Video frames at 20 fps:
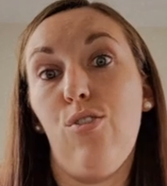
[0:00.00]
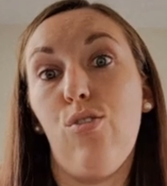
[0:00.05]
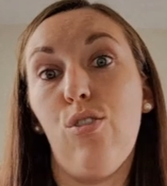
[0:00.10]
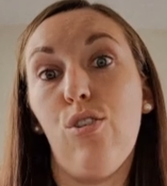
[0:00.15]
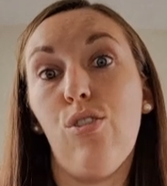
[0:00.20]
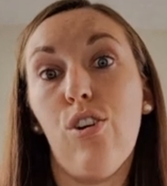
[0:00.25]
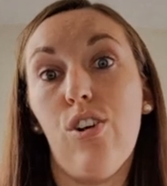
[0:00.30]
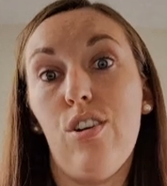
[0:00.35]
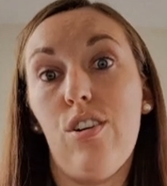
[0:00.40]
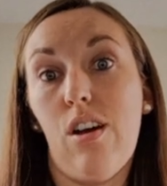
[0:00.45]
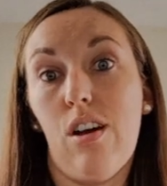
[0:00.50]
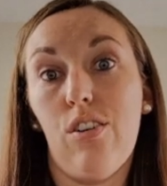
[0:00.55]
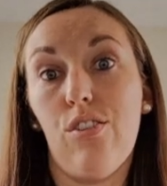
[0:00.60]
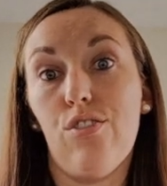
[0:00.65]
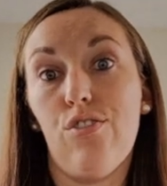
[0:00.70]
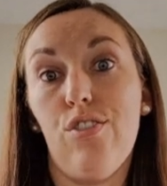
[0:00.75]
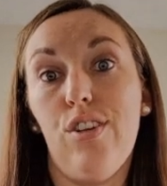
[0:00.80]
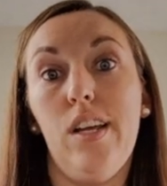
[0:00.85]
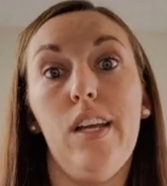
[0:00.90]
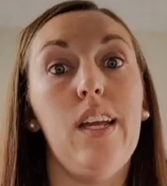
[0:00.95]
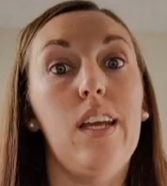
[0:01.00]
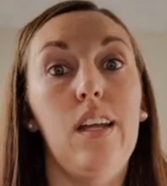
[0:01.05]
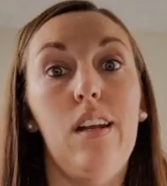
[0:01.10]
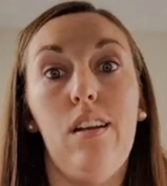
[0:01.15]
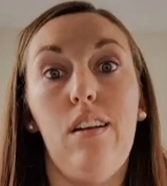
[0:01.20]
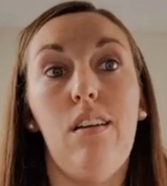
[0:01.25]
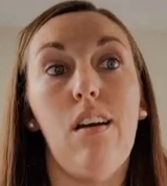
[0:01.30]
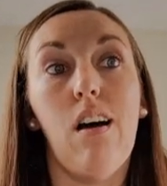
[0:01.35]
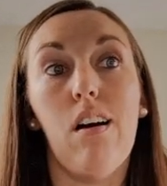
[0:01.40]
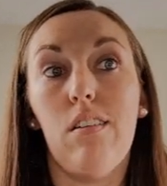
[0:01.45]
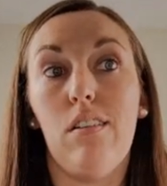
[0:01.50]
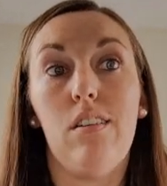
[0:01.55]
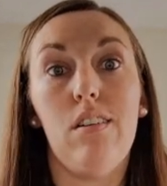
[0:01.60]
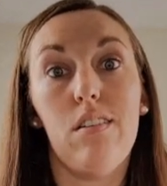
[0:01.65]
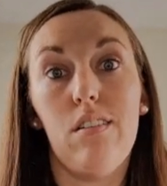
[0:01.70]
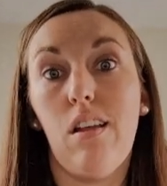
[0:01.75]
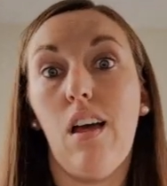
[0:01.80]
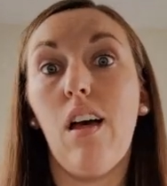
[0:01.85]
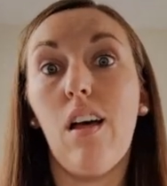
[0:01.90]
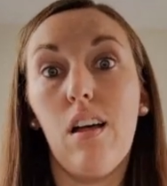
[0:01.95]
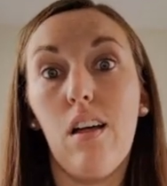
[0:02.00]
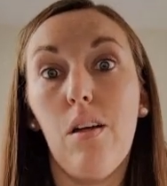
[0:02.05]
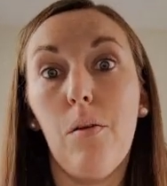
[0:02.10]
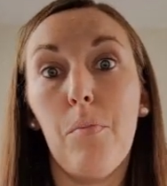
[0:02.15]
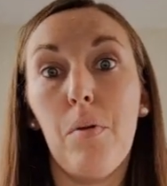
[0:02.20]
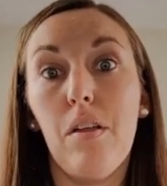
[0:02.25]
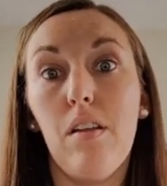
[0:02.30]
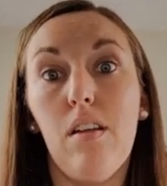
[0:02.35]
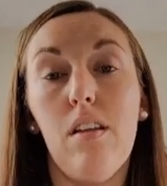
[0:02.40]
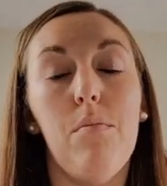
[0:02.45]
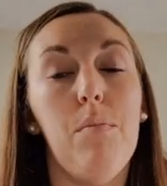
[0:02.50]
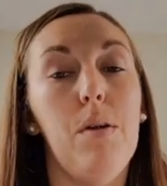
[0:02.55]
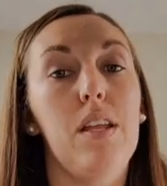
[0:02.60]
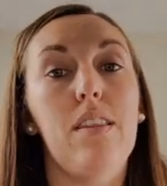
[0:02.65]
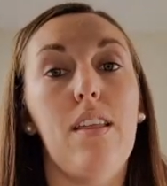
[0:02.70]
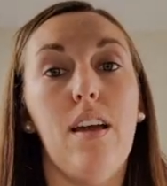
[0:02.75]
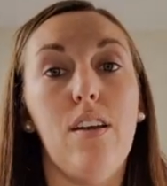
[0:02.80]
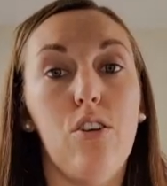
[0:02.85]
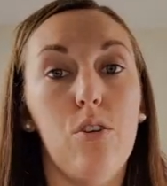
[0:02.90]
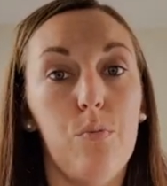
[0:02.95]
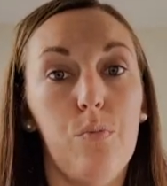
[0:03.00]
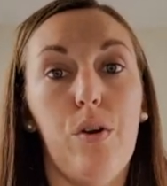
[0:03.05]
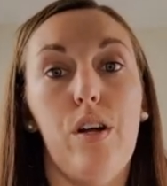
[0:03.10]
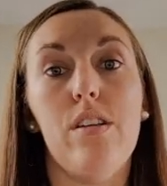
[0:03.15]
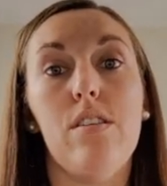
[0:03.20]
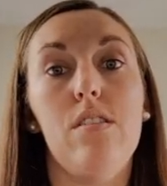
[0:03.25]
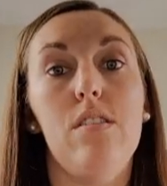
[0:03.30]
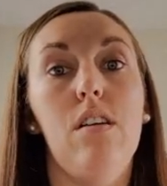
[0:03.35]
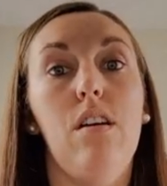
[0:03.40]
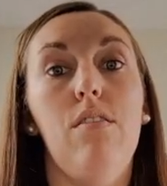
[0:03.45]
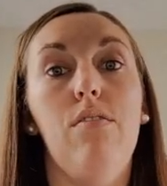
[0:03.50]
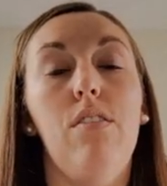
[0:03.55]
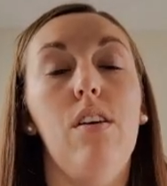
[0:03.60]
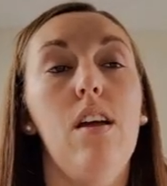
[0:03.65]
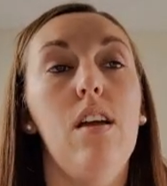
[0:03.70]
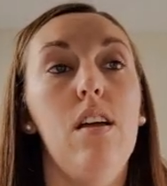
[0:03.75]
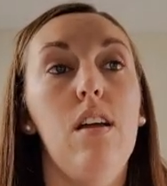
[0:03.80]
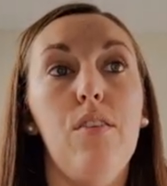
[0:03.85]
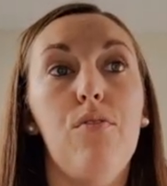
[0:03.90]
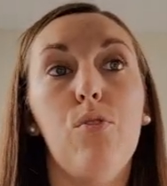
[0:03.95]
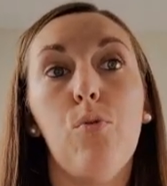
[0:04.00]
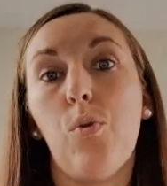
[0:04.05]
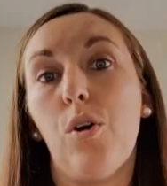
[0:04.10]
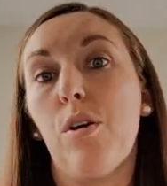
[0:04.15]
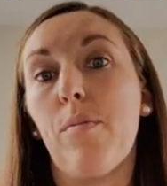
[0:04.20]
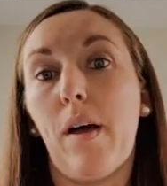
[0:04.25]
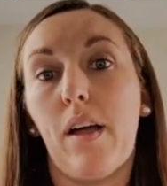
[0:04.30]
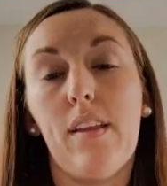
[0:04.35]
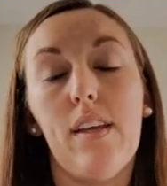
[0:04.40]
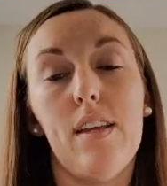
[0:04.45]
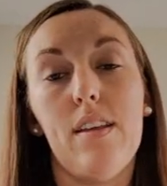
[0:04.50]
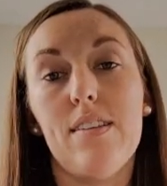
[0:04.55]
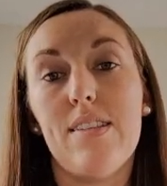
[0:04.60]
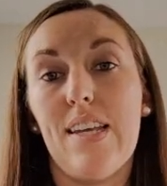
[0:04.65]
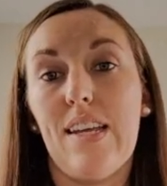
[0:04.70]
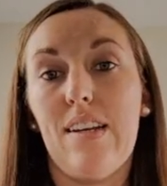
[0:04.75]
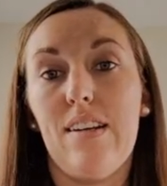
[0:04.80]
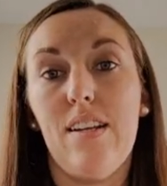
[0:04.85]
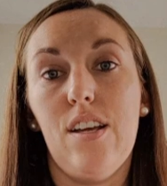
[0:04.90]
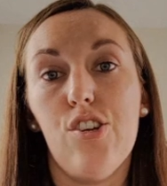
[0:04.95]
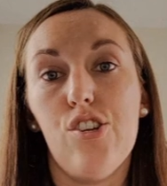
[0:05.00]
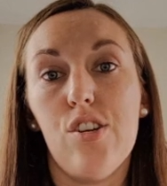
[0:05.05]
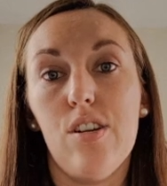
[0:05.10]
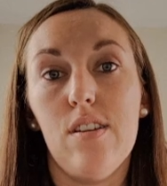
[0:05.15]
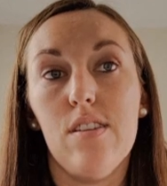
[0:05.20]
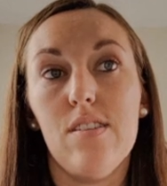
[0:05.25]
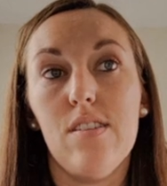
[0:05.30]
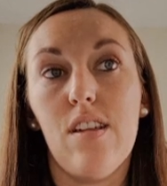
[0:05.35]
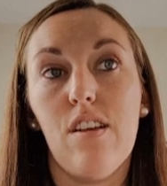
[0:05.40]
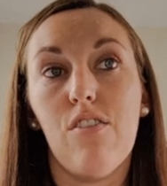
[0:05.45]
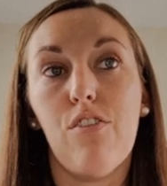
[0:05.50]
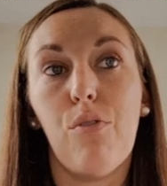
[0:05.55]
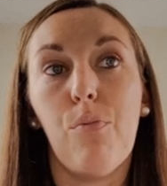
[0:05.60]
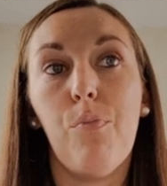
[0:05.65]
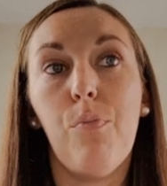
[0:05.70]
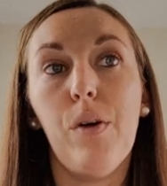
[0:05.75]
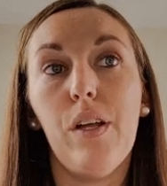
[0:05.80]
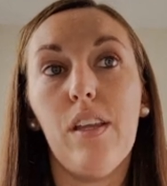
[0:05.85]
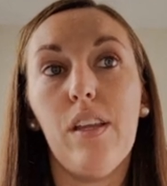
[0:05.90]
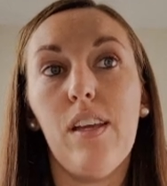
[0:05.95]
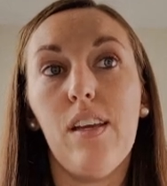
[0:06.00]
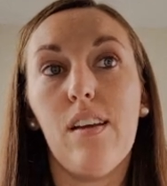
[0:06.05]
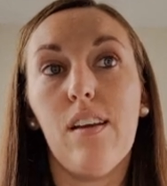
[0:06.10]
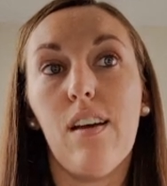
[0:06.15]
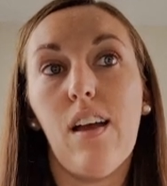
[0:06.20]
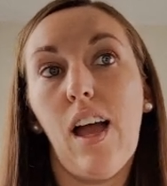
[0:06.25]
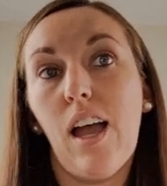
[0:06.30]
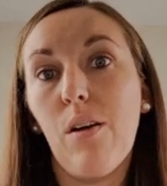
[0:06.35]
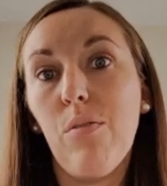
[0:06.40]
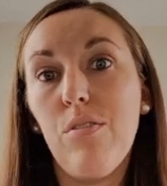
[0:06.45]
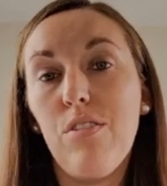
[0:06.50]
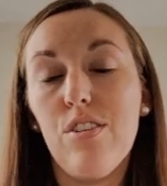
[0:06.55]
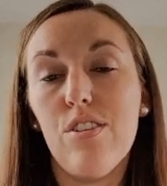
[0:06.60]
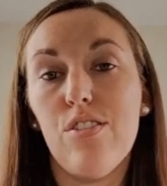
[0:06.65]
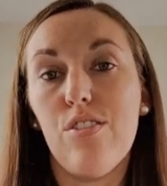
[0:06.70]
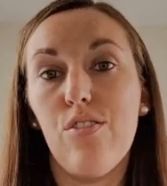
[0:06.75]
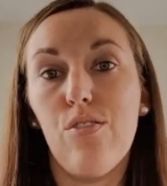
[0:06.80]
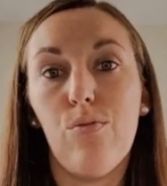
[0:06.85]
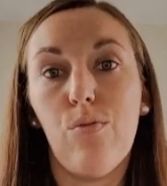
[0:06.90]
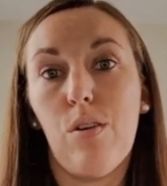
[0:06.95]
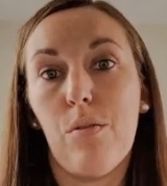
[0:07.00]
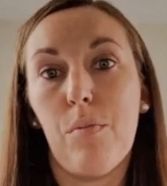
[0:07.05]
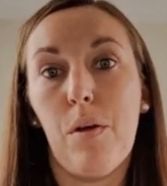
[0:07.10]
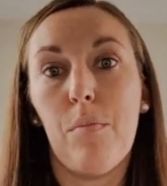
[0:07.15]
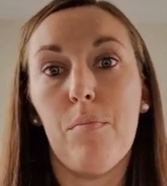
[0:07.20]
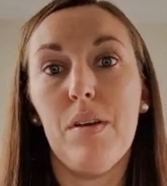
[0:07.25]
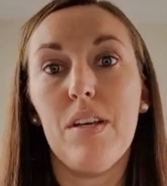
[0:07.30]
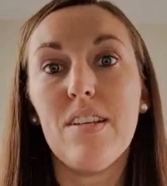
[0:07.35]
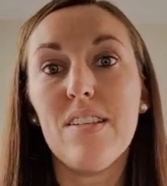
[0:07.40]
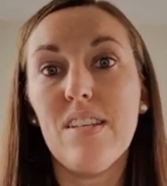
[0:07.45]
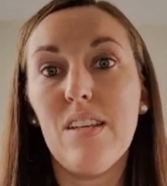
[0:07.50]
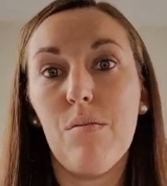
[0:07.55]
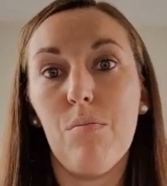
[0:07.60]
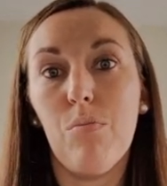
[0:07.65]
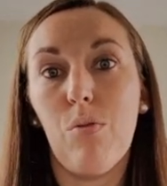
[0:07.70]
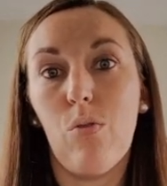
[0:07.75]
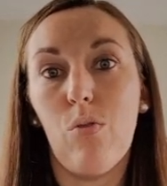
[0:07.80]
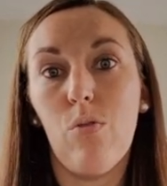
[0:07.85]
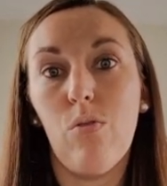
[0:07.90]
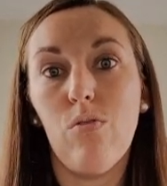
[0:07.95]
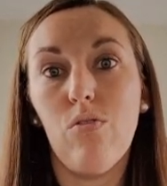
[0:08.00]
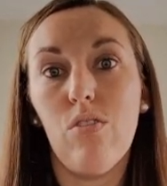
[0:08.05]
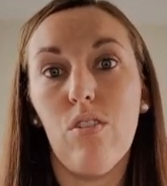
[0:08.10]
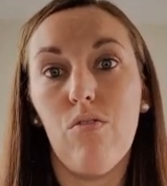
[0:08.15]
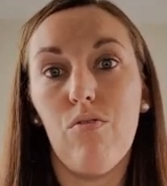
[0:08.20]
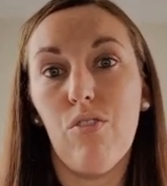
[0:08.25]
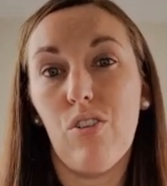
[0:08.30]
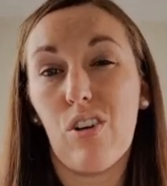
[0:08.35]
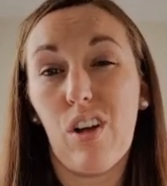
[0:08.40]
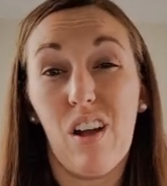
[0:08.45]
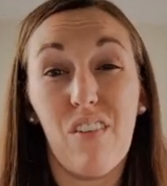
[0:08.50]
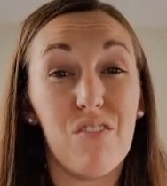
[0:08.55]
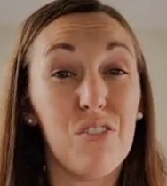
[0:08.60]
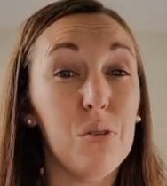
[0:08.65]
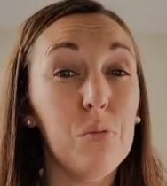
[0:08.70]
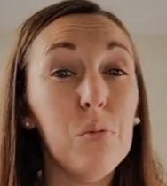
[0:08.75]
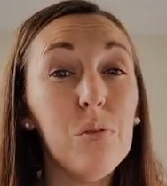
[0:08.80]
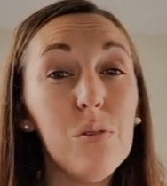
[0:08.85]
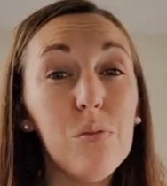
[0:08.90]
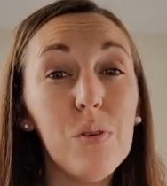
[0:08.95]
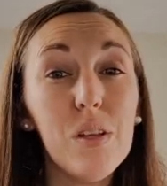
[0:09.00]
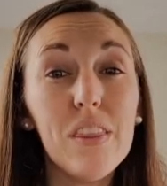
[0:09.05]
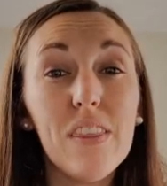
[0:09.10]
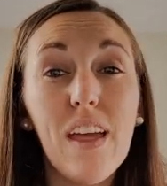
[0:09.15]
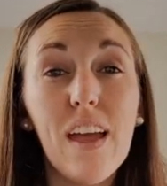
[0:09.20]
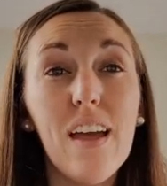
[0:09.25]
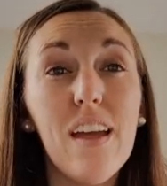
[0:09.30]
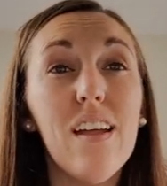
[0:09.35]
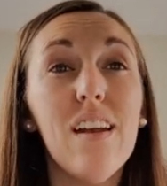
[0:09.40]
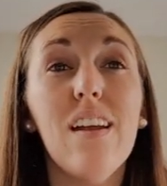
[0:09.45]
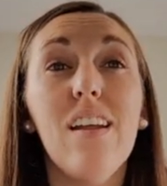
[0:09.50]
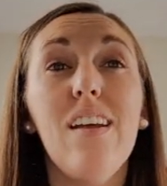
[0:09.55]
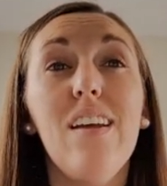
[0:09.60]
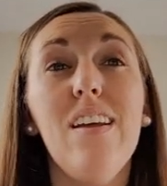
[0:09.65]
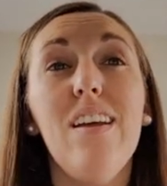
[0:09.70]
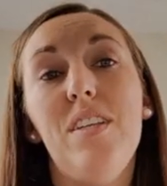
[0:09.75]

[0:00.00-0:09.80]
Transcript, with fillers: You could go to Dollar Tree and get a dollar tub and make that your Brezza stuff if you're worried about like sanitation and stuff. But like, I would just use one of my mixing bowls and feel comfortable with that.